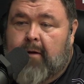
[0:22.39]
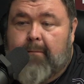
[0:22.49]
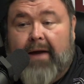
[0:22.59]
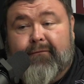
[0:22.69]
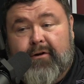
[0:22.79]

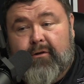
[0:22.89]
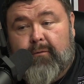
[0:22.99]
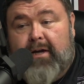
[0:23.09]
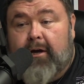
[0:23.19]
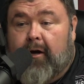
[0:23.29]
Back for another
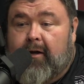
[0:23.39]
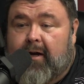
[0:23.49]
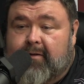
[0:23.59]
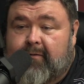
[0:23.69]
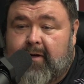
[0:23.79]
week, y'all.
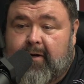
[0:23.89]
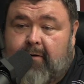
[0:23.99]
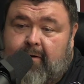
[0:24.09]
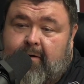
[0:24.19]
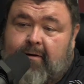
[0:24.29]
How's everything
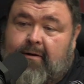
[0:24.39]
going?